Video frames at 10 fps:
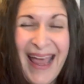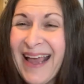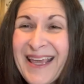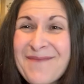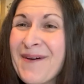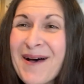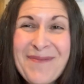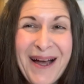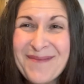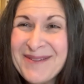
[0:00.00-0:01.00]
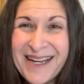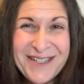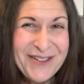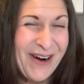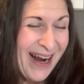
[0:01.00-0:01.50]
can't keep up. I'm
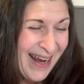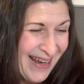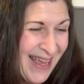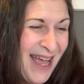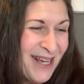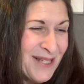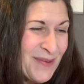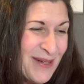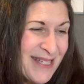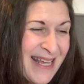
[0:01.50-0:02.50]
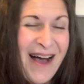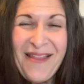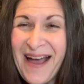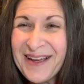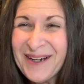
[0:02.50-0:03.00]
done trying. So we'll see how
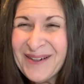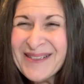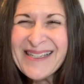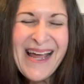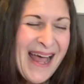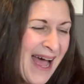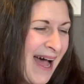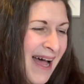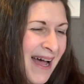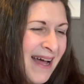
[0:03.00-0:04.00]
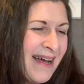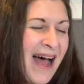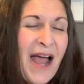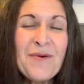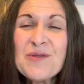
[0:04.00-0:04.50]
that goes. Uh,
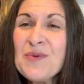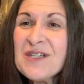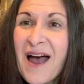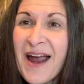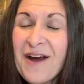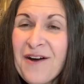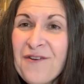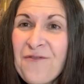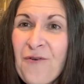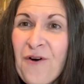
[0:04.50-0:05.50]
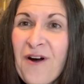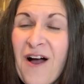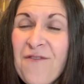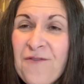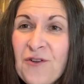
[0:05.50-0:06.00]
I was retired for
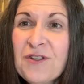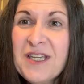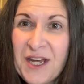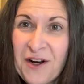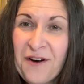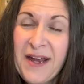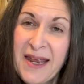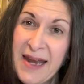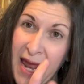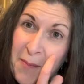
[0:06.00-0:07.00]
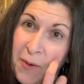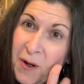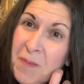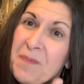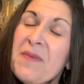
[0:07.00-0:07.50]
a full year in
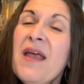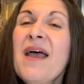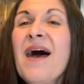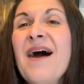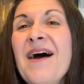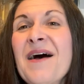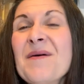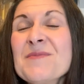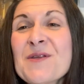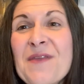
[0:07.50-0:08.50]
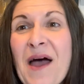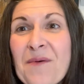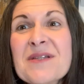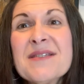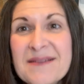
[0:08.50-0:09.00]
April. Um, so that
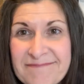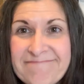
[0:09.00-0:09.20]
was,